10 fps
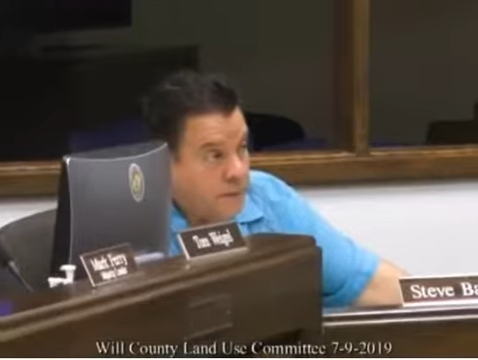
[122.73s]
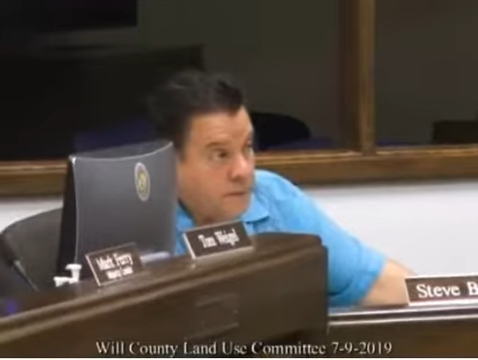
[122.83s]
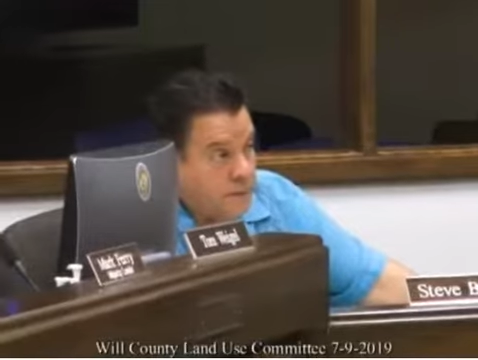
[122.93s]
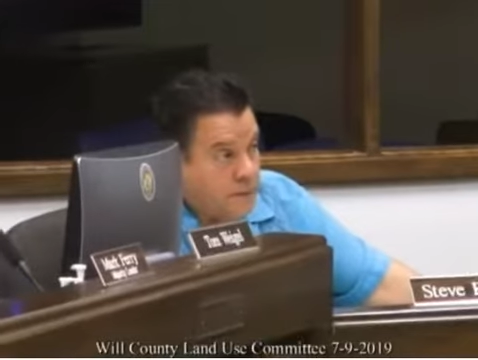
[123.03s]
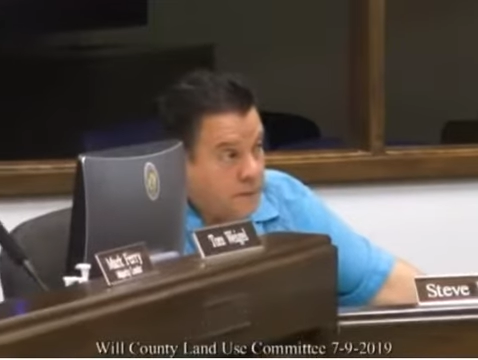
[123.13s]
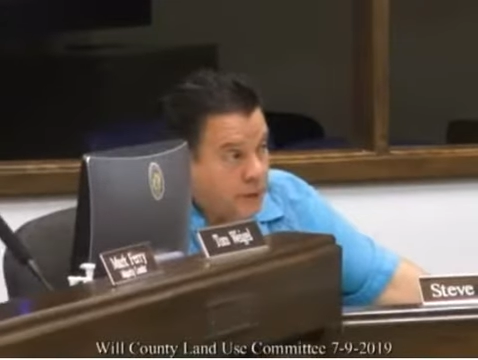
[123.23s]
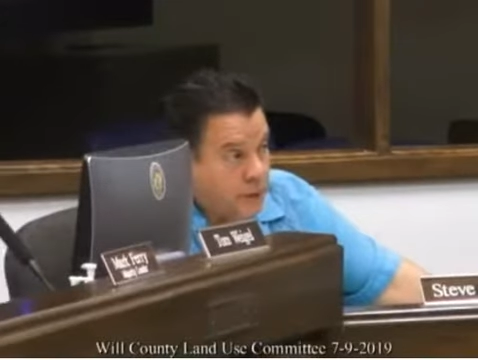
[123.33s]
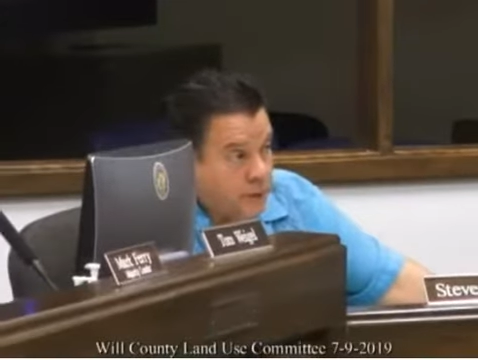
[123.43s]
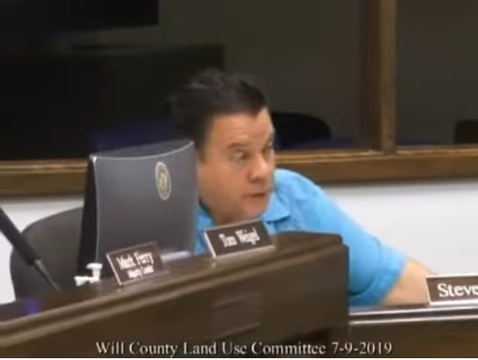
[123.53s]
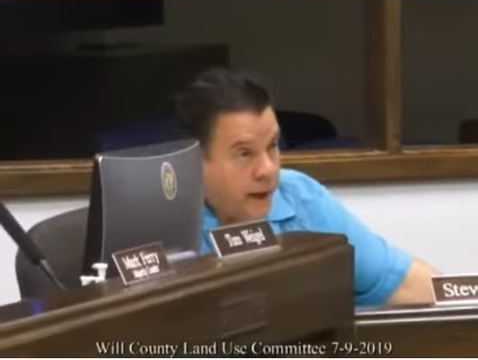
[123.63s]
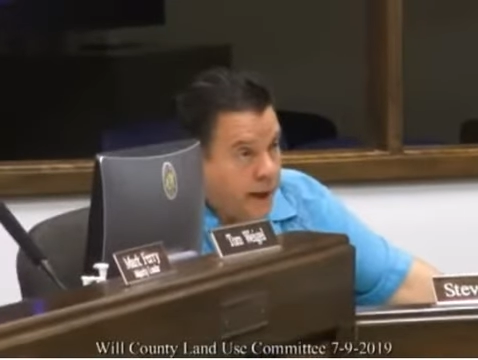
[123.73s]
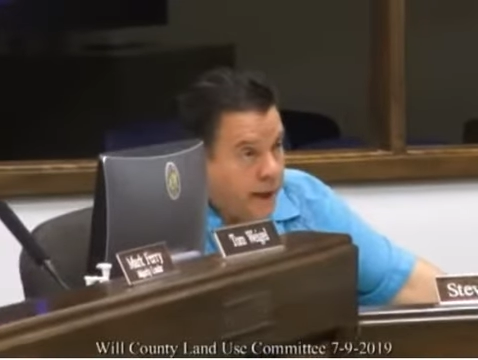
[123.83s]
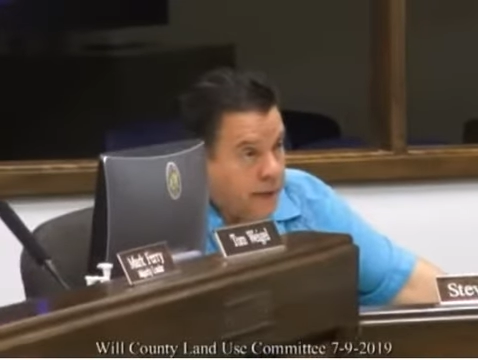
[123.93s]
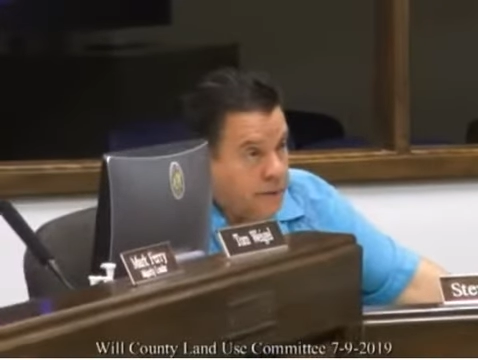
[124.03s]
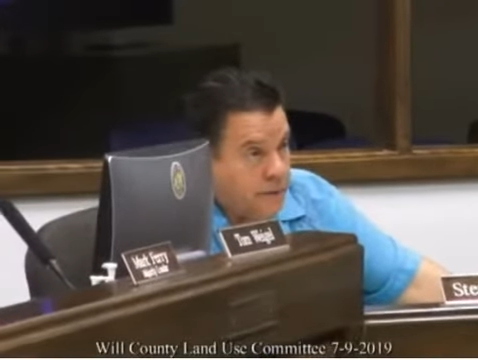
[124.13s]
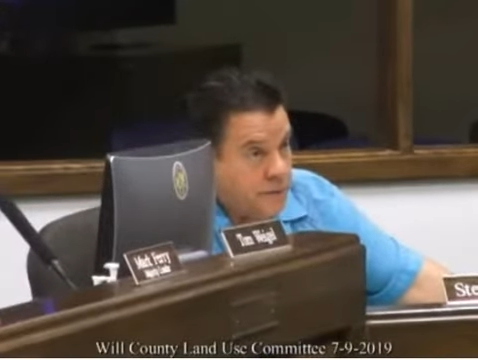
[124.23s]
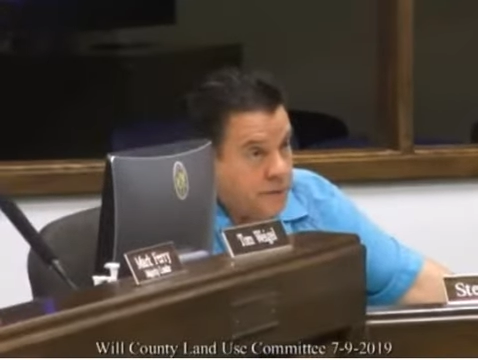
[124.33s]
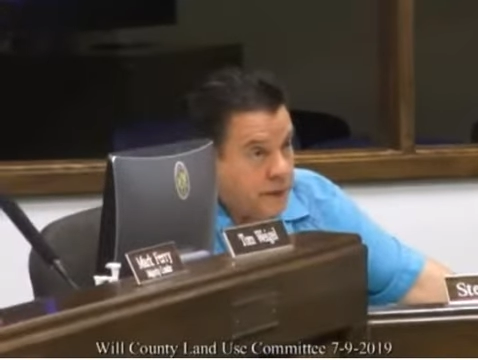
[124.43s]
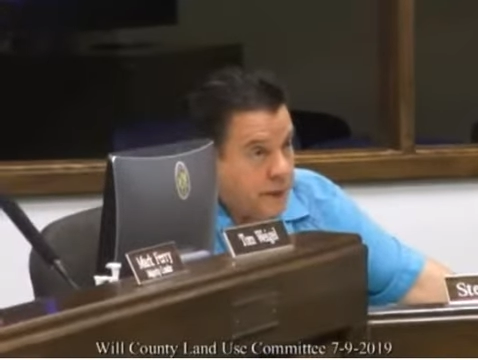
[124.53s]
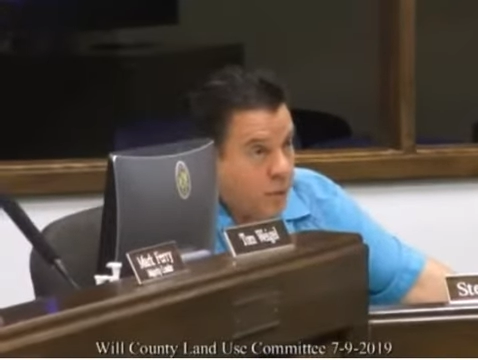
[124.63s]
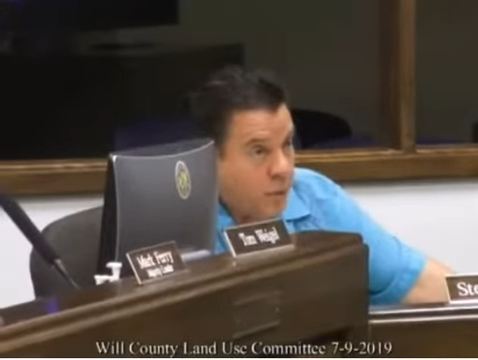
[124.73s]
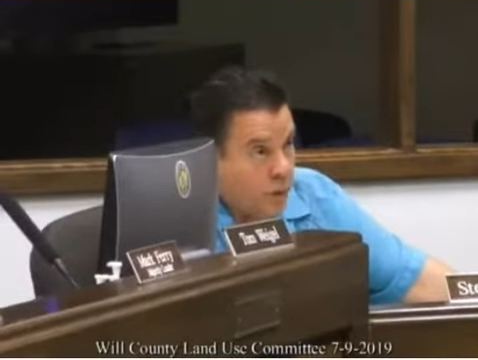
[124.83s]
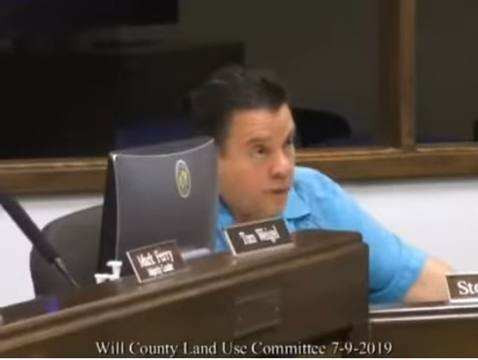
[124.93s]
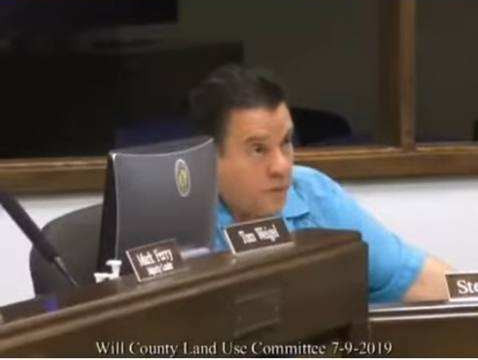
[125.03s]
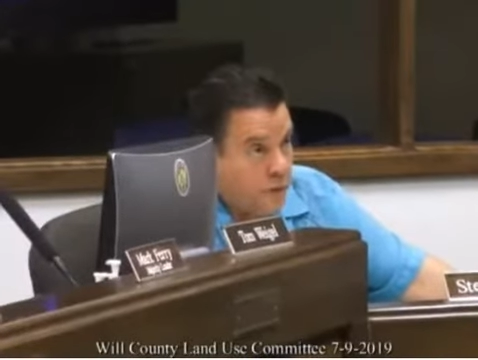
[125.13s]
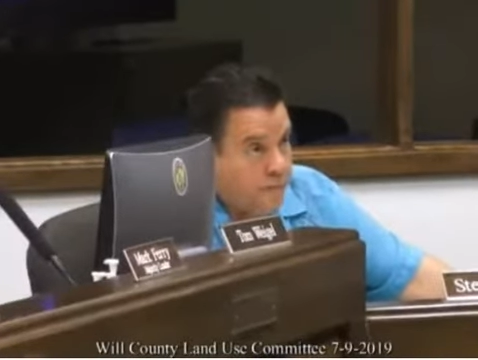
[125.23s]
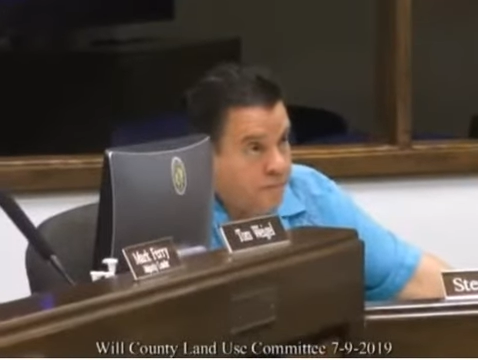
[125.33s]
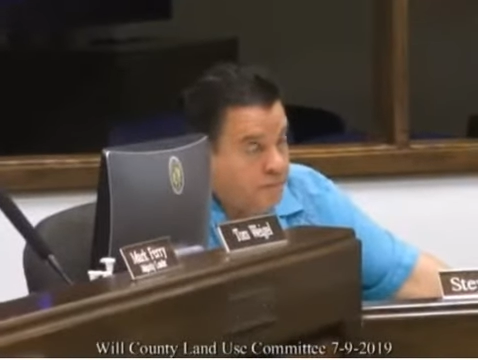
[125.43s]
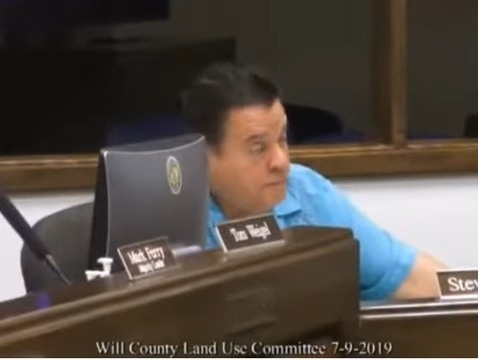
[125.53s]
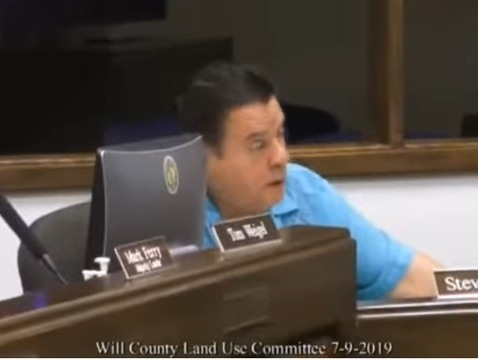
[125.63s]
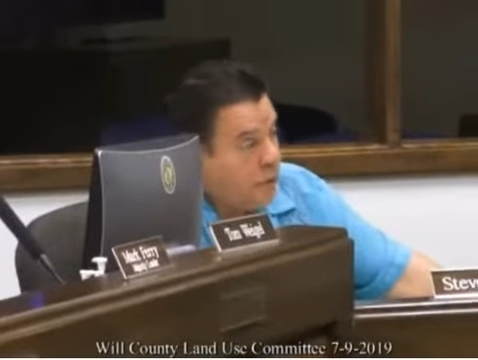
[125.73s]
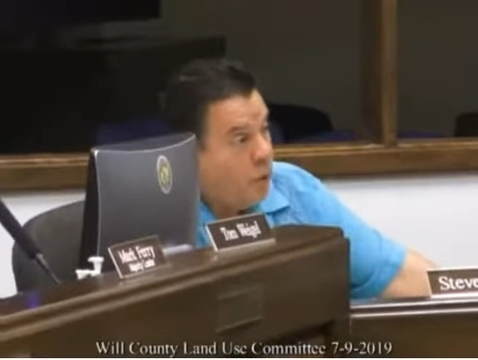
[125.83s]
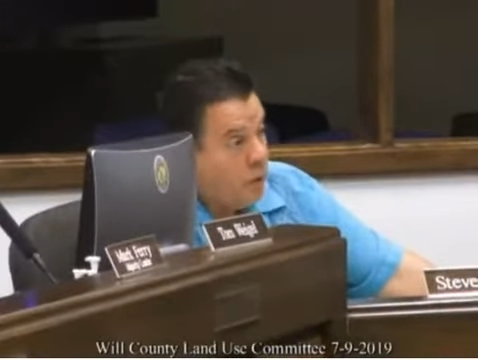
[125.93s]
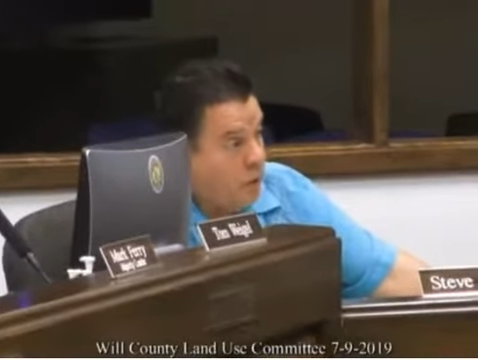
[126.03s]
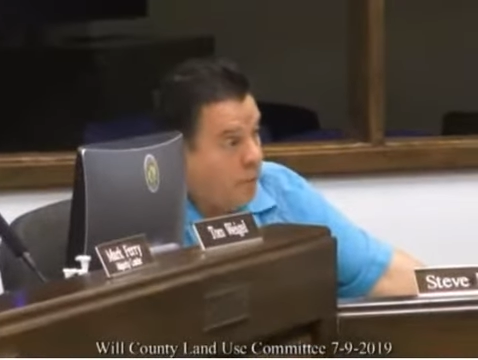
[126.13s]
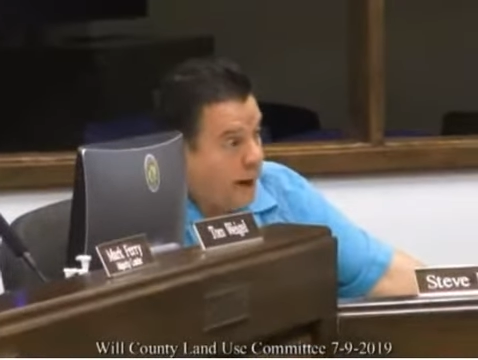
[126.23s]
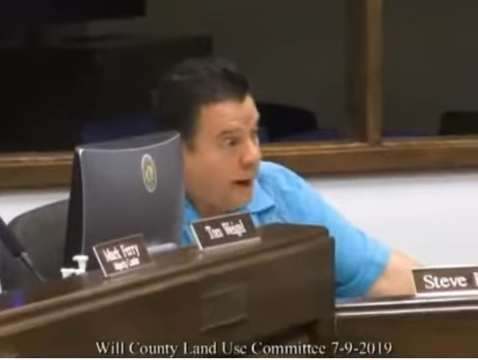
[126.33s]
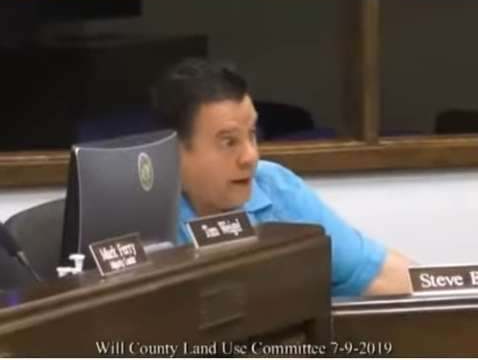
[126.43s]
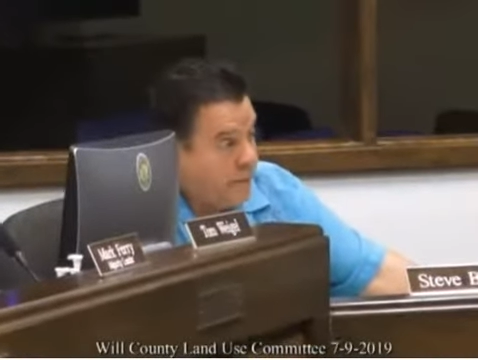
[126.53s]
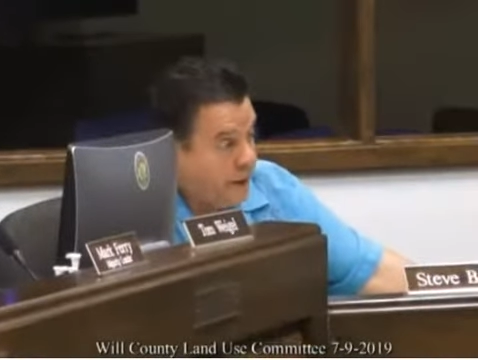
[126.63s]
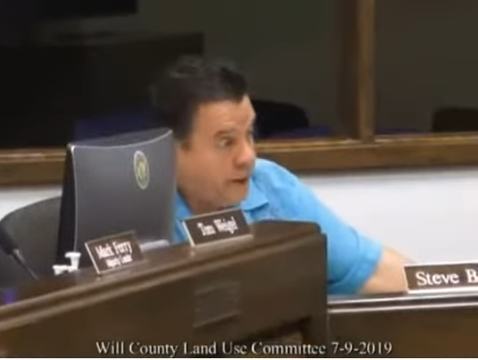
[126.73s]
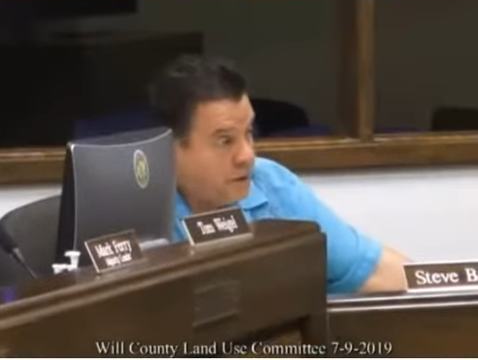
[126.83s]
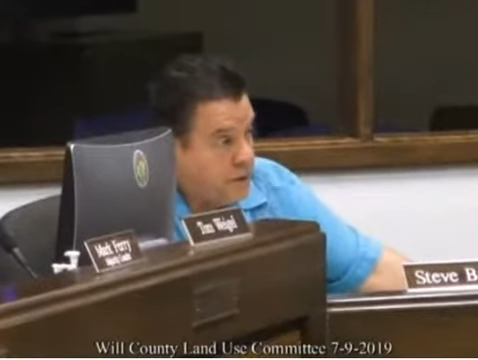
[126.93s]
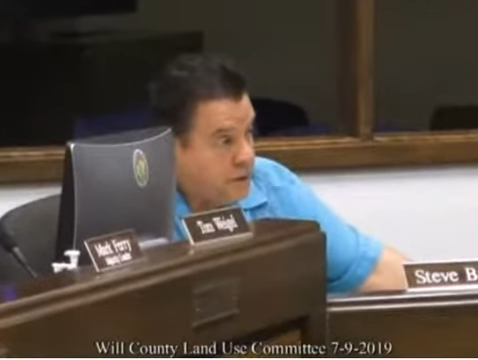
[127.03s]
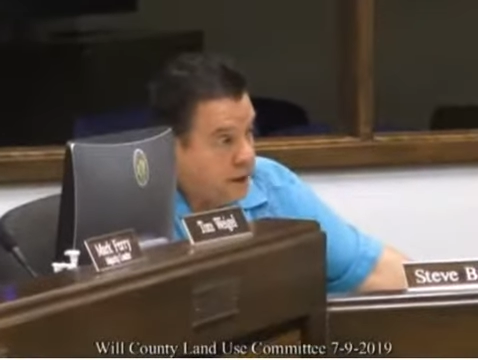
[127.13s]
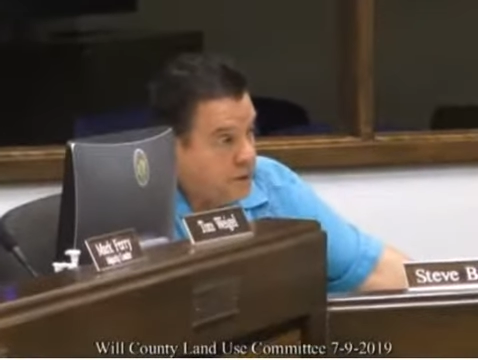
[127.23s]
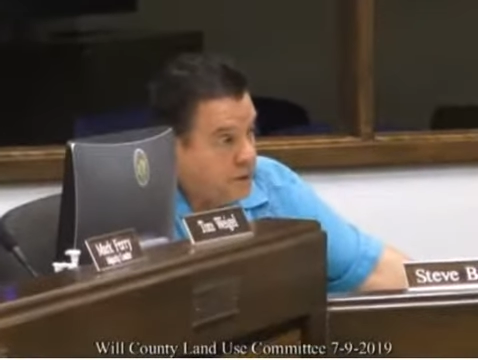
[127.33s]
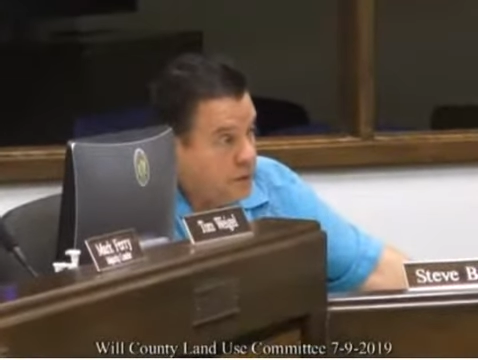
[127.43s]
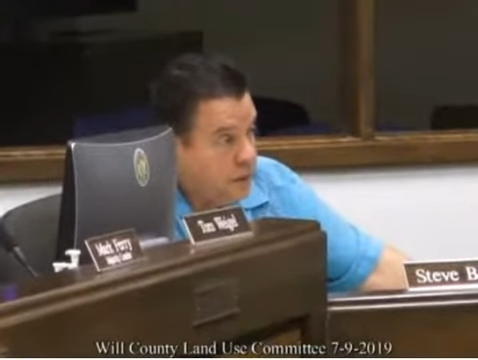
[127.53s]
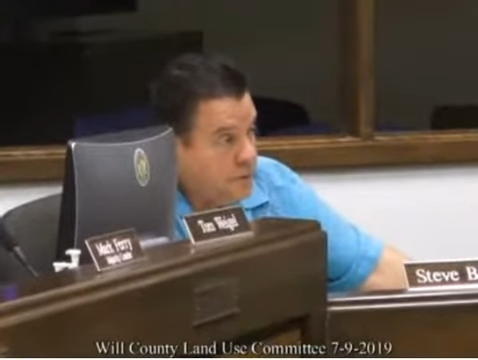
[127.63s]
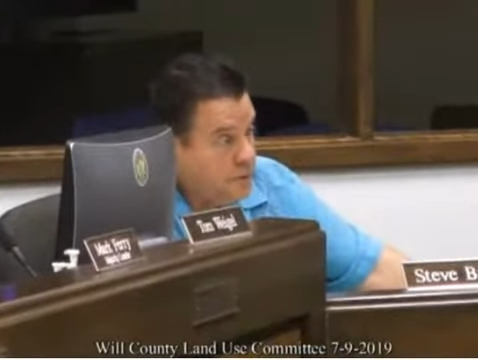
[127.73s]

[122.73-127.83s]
what you're saying is they won't go back and fix the stuff.